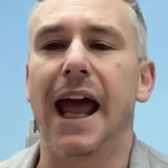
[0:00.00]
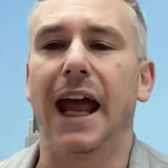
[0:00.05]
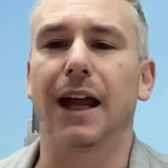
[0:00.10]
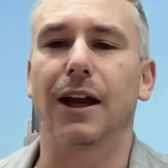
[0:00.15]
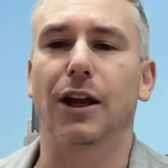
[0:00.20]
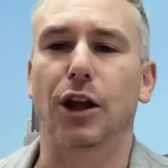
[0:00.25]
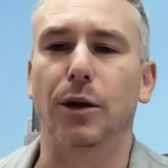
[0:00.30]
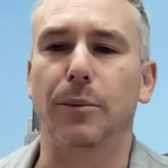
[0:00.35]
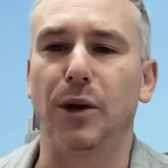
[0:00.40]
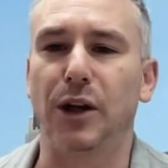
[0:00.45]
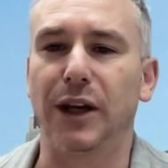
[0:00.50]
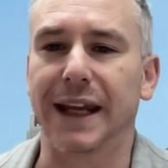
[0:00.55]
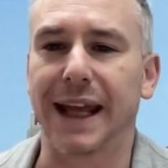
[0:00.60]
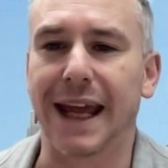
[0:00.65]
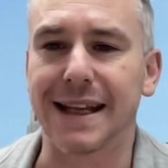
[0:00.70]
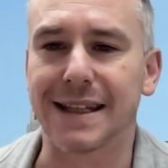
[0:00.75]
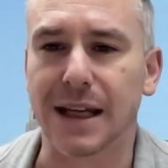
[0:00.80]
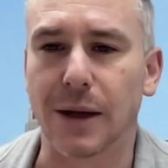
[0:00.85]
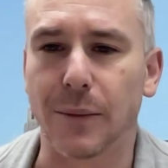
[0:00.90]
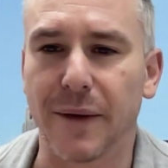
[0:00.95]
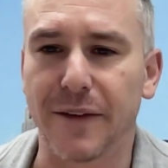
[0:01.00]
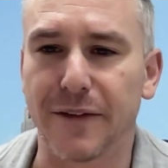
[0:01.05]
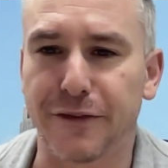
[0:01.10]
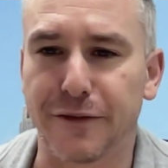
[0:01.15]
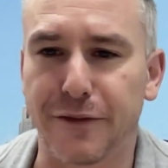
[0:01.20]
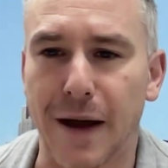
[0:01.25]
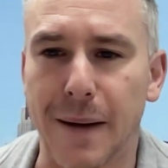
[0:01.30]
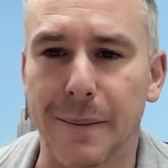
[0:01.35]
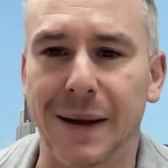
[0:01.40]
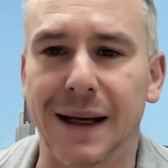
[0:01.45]
in communicating with
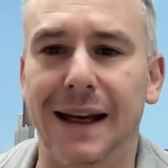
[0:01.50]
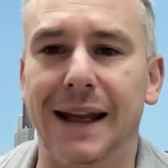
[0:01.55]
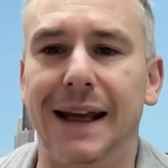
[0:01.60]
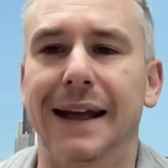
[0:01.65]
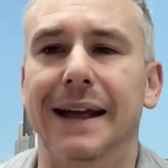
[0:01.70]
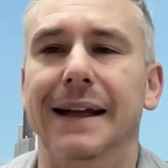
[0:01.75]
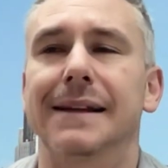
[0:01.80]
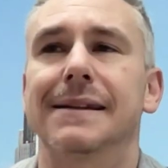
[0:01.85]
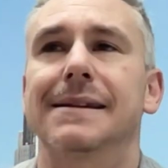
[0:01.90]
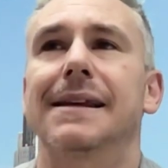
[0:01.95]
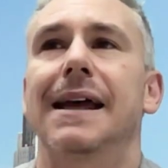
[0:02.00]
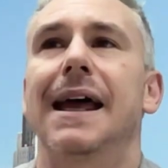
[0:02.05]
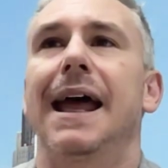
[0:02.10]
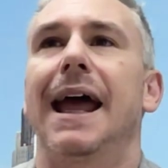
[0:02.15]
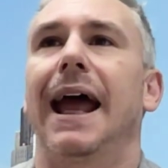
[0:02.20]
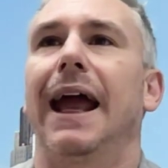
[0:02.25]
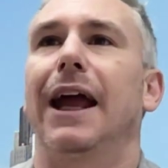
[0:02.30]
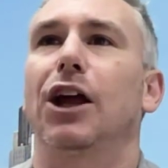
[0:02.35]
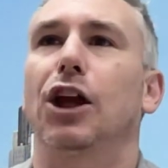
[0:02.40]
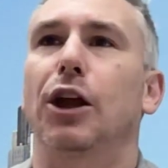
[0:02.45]
families, in